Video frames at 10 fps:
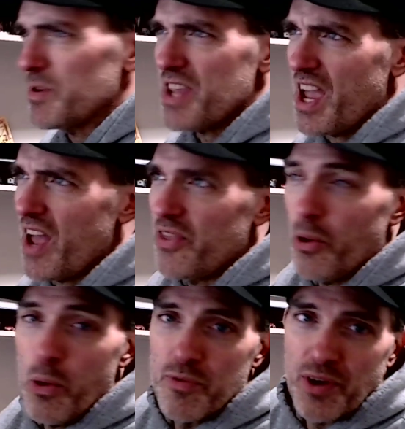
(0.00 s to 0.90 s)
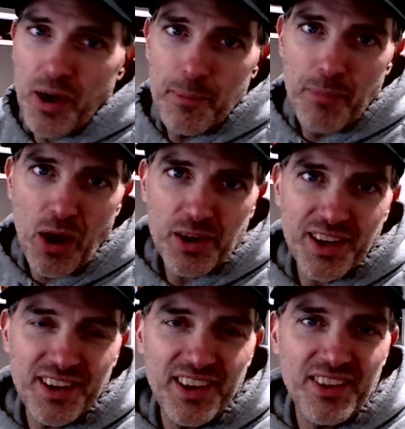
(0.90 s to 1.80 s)
But yeah, the overall
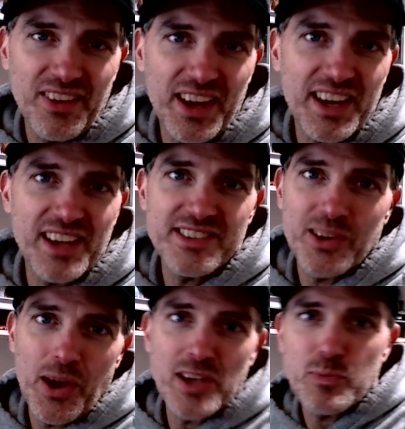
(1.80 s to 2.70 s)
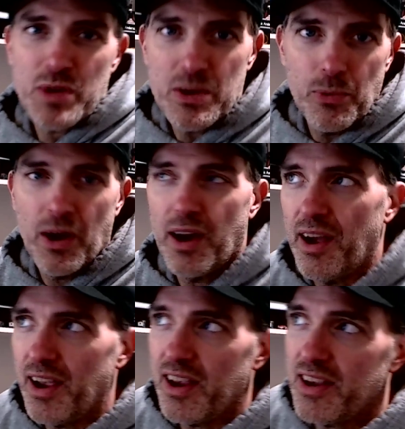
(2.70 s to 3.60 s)
market didn't like it, so
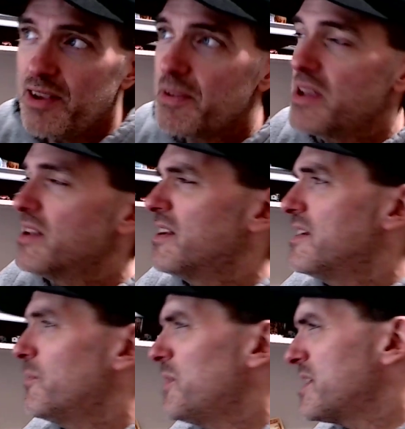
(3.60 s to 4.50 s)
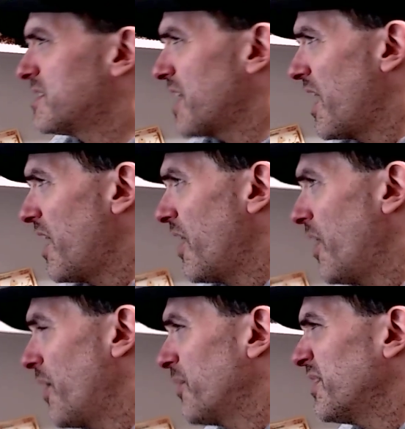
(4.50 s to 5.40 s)
SPY went
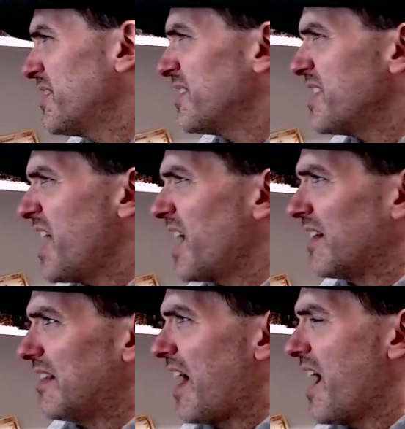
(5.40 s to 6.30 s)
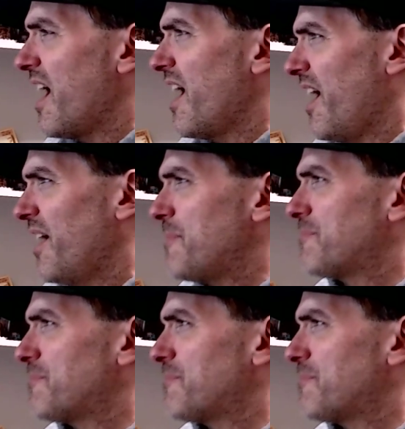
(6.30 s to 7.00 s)
down, not a lot.